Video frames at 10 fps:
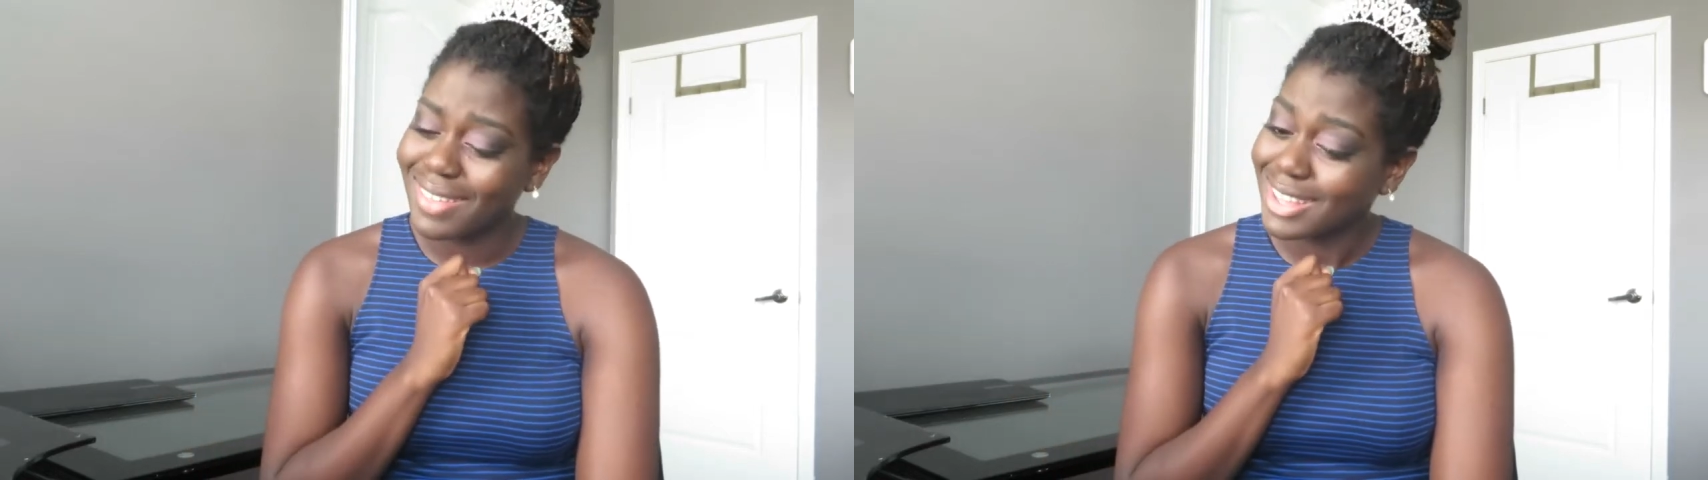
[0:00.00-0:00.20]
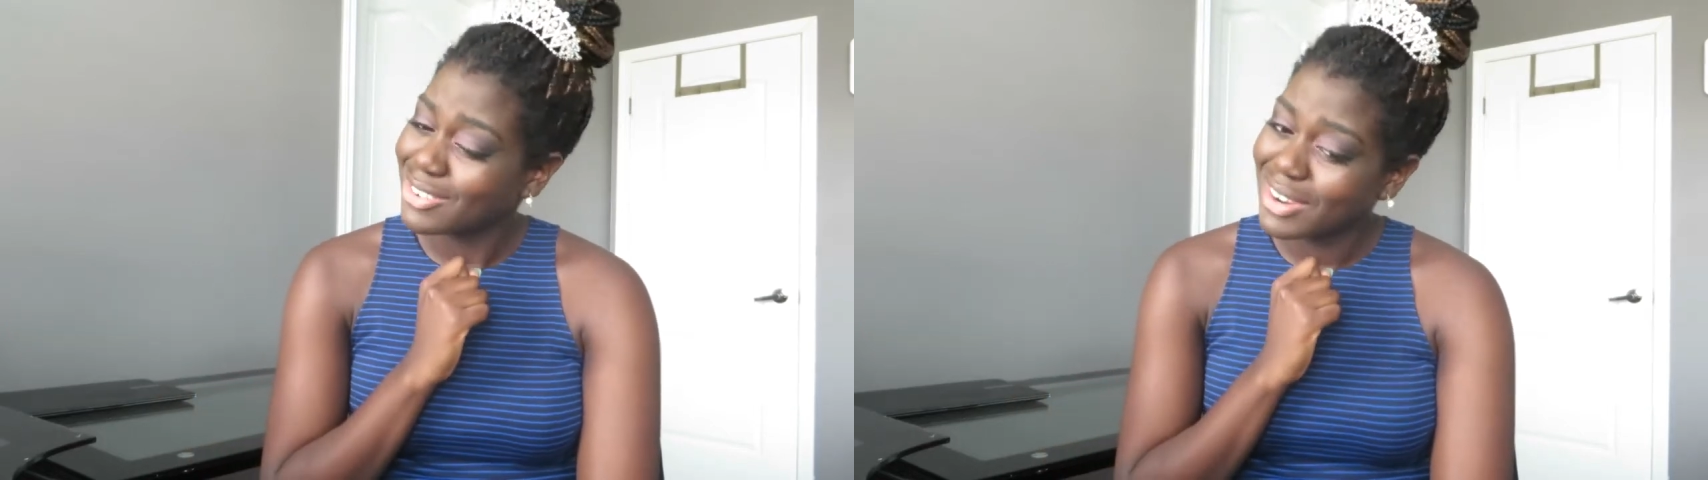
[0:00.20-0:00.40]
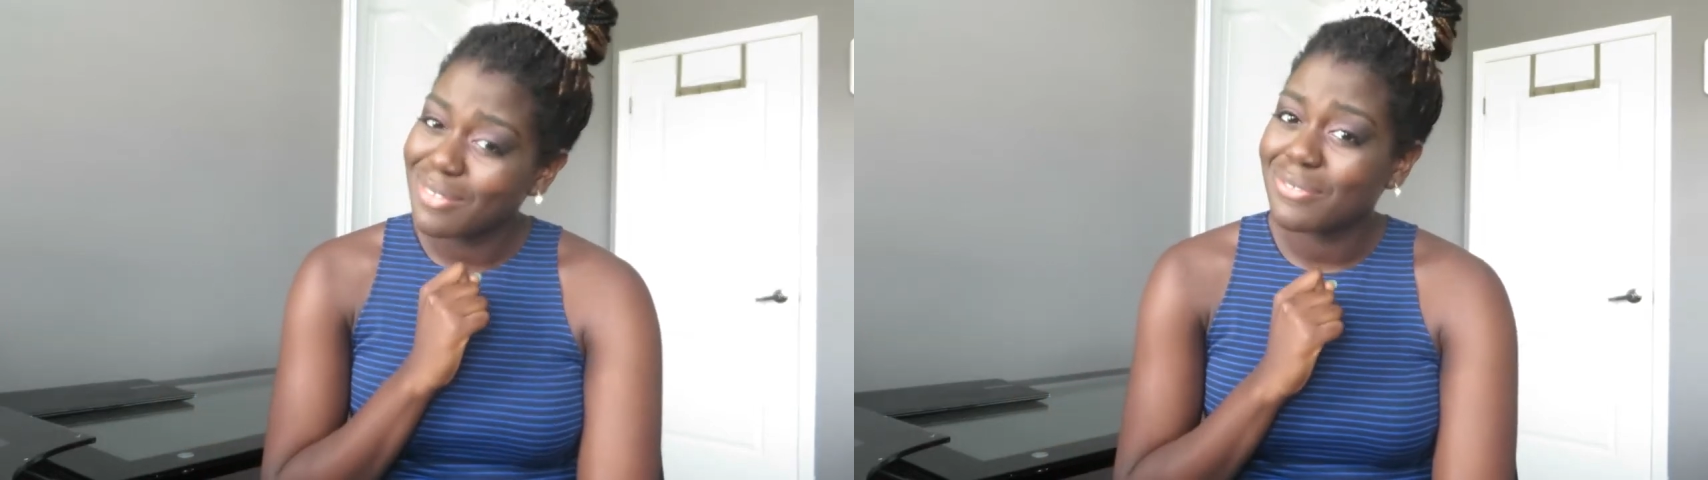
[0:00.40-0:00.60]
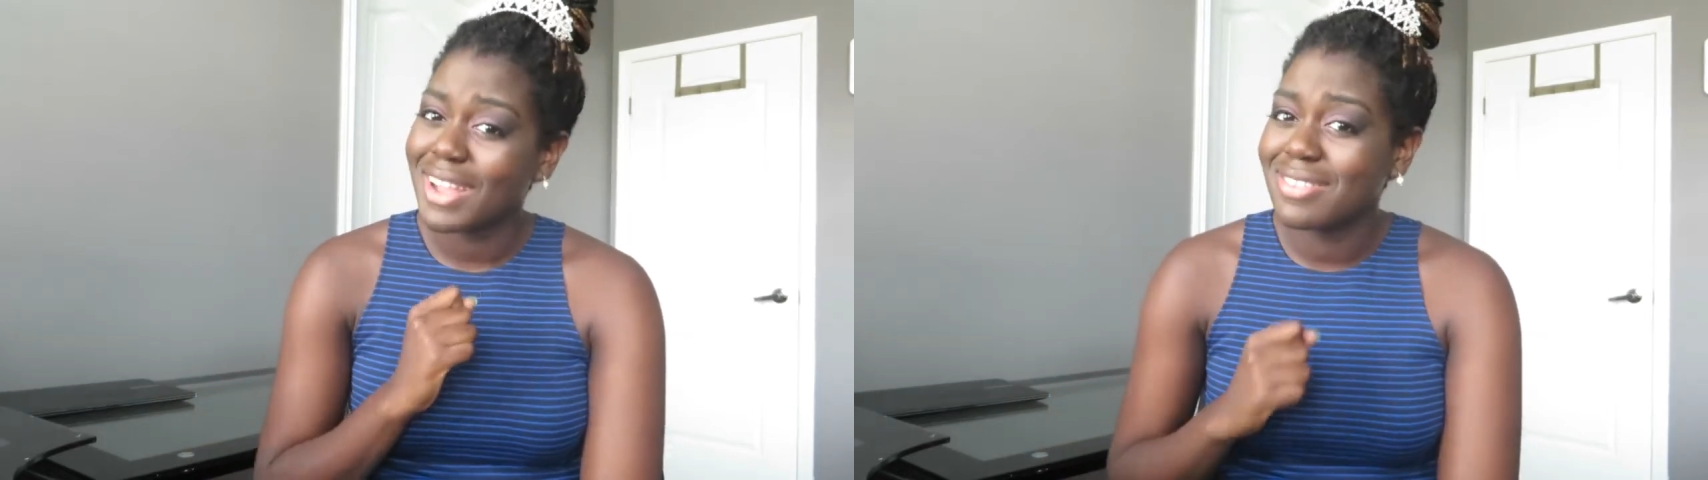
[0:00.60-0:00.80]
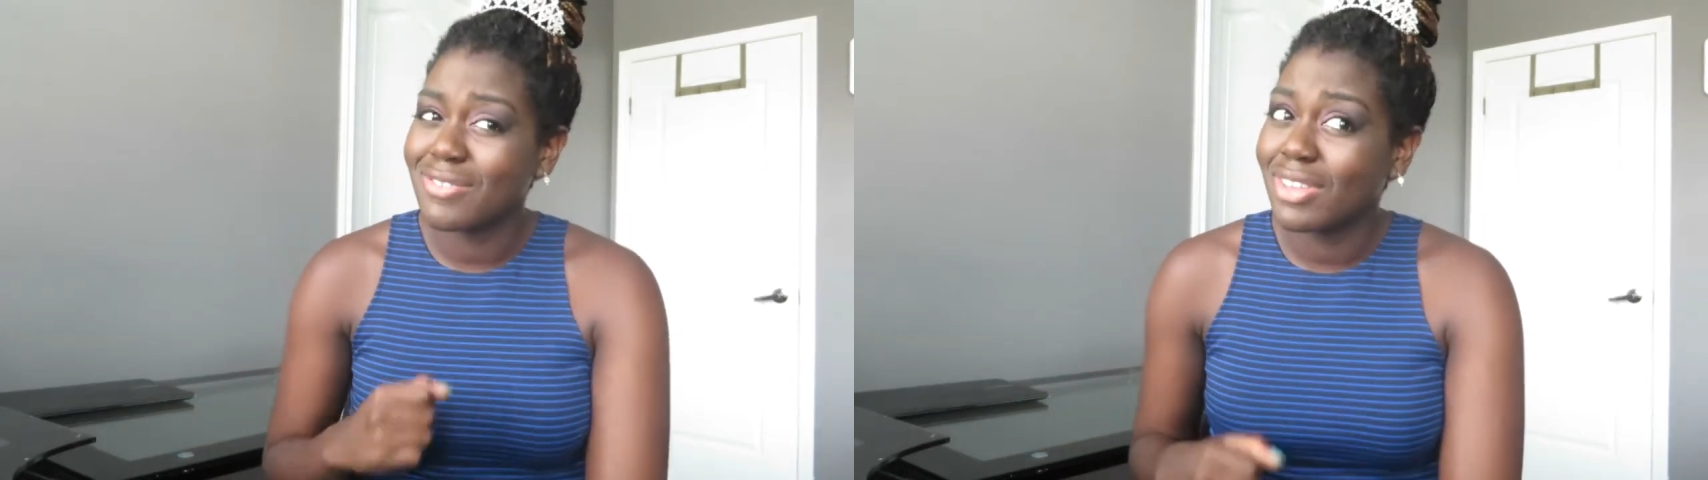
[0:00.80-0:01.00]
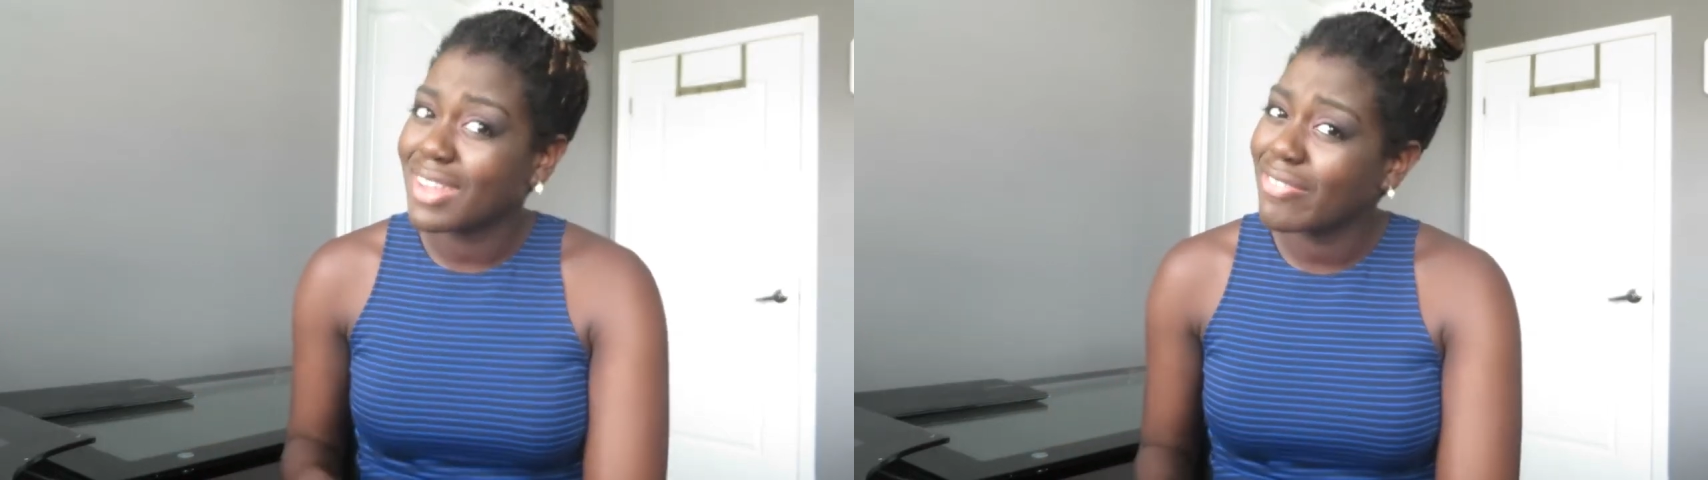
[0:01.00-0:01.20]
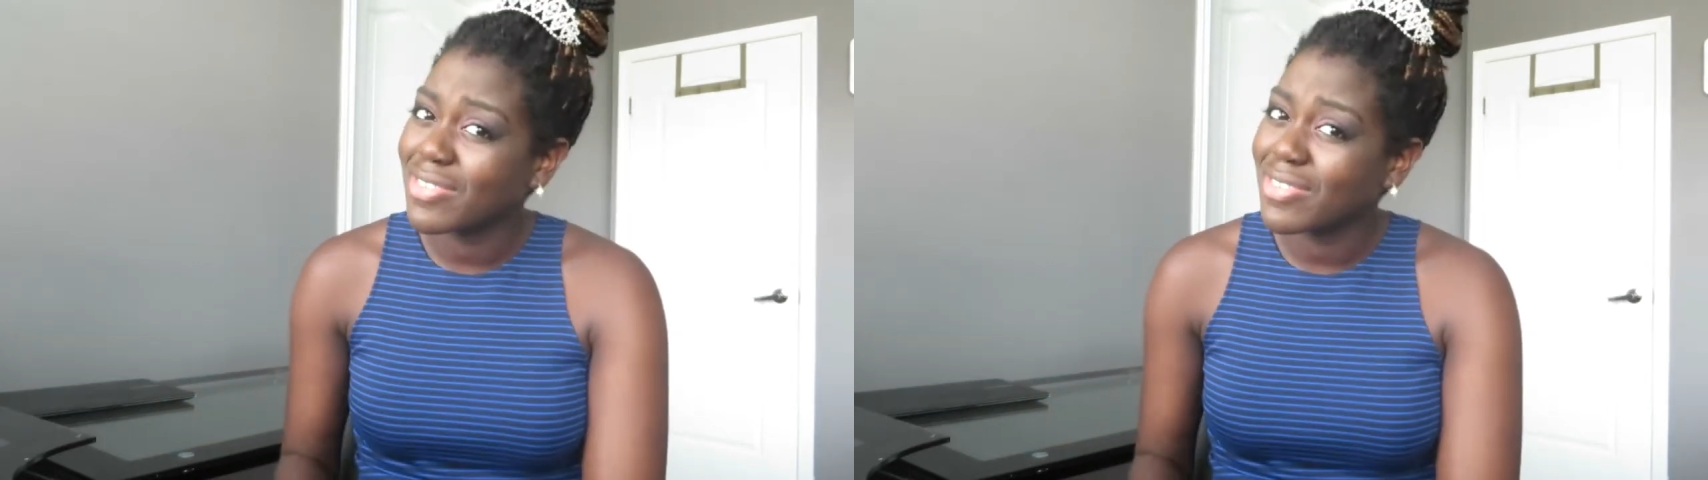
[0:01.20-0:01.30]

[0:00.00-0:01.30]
like great friends if they have